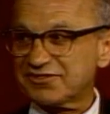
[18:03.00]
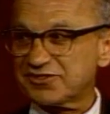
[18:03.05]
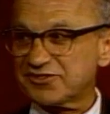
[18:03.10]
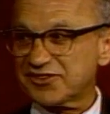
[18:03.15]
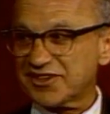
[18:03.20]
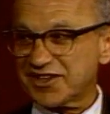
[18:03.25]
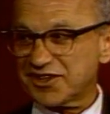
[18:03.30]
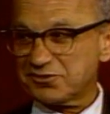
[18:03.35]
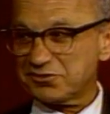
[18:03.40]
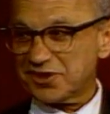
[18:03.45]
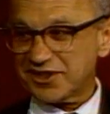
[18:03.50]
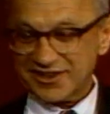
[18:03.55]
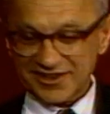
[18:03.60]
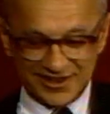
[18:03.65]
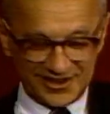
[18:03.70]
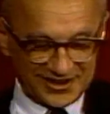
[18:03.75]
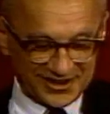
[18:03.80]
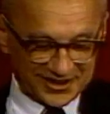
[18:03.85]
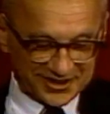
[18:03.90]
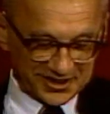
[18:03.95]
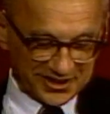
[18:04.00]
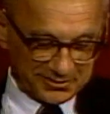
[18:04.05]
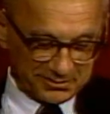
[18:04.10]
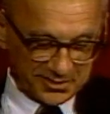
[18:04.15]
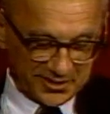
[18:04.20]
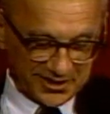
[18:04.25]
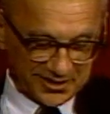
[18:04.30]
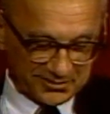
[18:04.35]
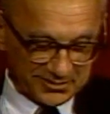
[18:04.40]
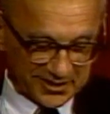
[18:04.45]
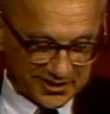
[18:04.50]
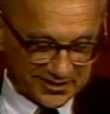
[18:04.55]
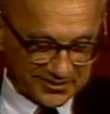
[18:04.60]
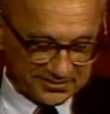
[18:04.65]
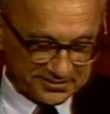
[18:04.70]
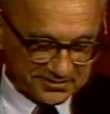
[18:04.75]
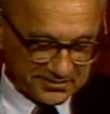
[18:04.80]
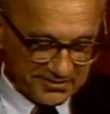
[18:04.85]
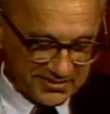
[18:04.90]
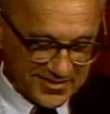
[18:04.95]
of any one clinical department.
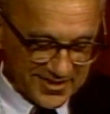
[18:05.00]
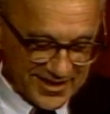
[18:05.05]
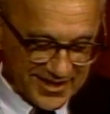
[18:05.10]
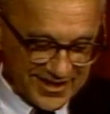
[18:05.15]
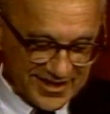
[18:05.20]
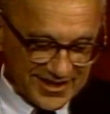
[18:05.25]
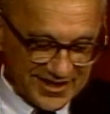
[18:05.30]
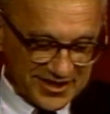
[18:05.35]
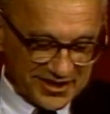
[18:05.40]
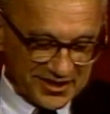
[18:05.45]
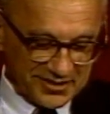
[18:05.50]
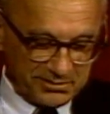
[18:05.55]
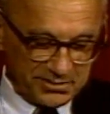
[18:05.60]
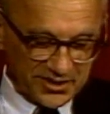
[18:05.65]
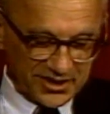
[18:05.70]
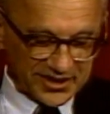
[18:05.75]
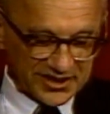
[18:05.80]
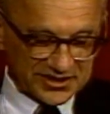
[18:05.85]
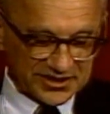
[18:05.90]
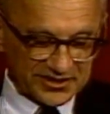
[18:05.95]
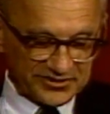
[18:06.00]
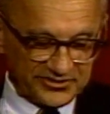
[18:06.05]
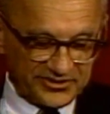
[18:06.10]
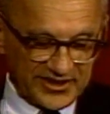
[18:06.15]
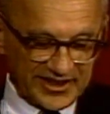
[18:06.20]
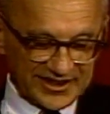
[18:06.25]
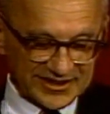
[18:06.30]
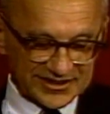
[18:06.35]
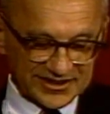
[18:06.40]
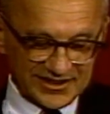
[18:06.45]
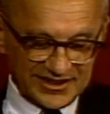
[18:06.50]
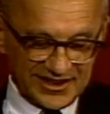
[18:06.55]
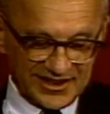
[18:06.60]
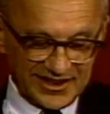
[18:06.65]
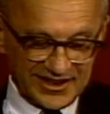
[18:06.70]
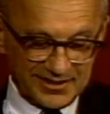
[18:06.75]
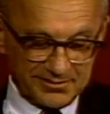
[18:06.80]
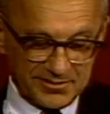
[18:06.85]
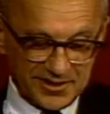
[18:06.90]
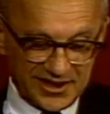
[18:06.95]
The book is a
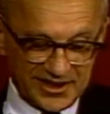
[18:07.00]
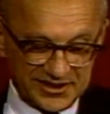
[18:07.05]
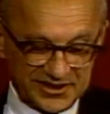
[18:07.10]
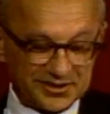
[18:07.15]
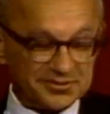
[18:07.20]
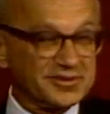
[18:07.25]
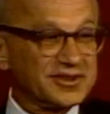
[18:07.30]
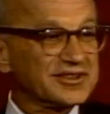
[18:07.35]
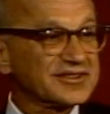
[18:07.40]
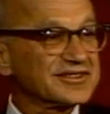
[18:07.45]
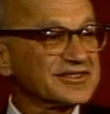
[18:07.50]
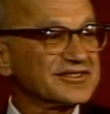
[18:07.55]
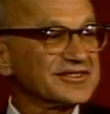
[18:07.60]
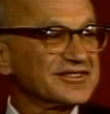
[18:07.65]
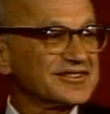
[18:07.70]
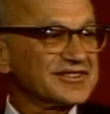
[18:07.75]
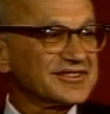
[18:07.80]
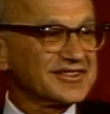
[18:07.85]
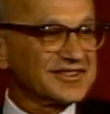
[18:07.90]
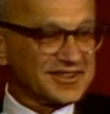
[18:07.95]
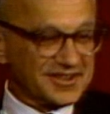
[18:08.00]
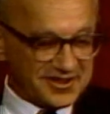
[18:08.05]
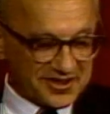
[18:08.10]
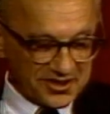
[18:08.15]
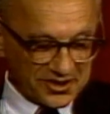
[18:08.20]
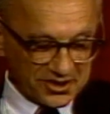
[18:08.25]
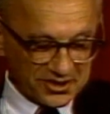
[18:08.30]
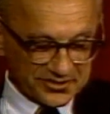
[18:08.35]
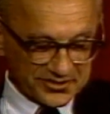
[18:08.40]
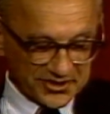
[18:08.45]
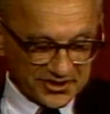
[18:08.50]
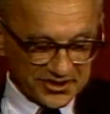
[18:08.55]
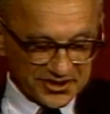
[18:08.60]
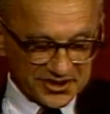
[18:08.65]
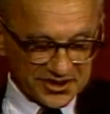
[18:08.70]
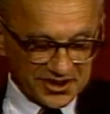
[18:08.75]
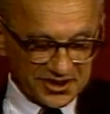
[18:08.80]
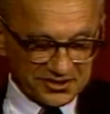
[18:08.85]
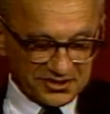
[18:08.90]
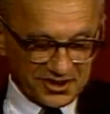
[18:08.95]
fascinating monument over the
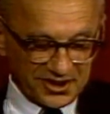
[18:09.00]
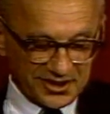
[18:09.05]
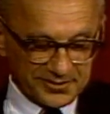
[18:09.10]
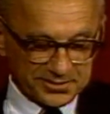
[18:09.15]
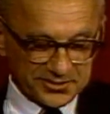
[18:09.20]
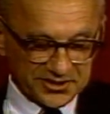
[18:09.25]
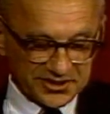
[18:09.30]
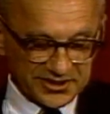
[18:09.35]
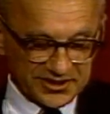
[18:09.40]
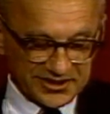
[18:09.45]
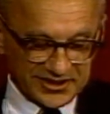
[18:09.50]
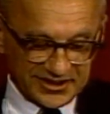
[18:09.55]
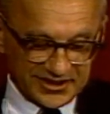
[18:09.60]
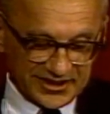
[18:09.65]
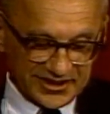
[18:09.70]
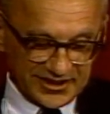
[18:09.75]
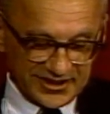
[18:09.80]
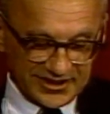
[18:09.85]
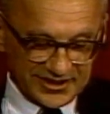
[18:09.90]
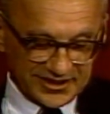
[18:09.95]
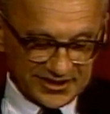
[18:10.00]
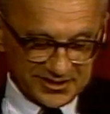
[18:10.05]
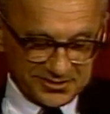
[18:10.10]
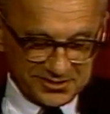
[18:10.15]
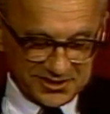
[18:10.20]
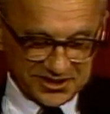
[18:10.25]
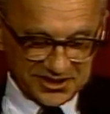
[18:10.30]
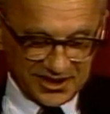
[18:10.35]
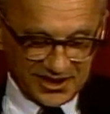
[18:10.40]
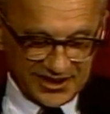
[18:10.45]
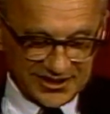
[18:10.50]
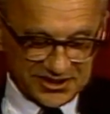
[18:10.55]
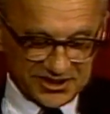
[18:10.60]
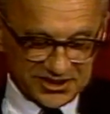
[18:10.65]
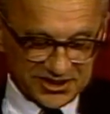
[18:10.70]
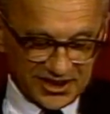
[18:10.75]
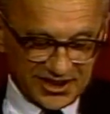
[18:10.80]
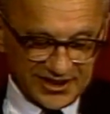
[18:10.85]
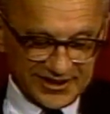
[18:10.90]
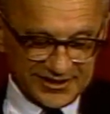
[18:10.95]
total absurdity into which
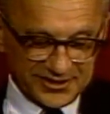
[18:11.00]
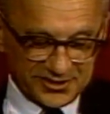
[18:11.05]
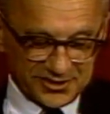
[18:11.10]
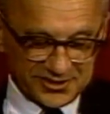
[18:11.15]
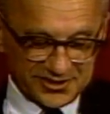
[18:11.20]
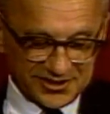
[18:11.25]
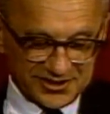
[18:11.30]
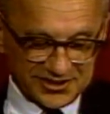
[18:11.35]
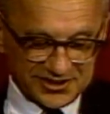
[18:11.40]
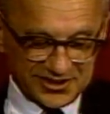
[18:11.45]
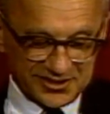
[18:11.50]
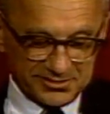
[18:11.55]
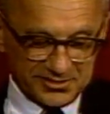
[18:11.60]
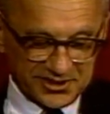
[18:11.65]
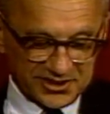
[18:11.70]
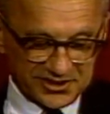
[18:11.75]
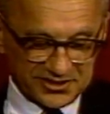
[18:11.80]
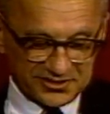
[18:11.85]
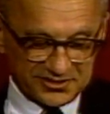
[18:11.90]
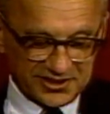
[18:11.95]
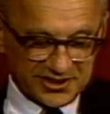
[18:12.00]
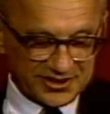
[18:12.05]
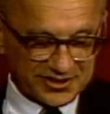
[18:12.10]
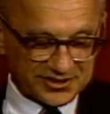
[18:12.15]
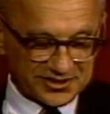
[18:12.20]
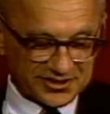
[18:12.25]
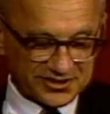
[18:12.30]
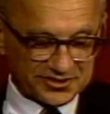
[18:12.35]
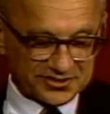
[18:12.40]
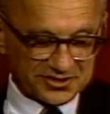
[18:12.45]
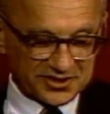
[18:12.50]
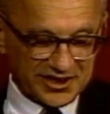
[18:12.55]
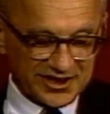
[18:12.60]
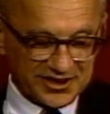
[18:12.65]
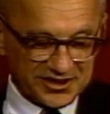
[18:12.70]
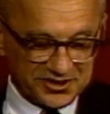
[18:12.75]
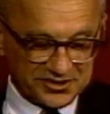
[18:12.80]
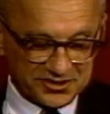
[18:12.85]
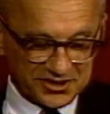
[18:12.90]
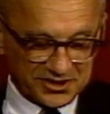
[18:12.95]
legislators, administrators, and trade
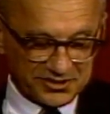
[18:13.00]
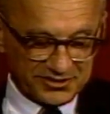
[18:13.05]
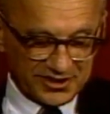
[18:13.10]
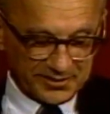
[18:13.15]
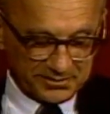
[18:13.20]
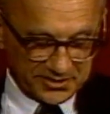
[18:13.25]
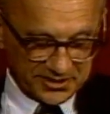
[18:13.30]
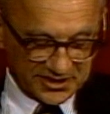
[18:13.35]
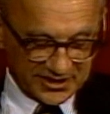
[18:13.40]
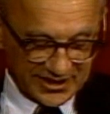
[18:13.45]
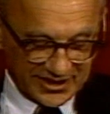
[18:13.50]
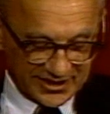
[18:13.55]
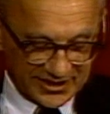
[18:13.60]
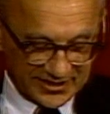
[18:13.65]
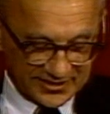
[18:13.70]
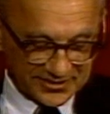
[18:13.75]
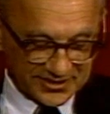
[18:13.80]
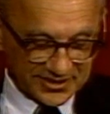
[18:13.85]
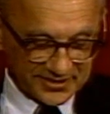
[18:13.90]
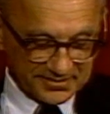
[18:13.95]
union representatives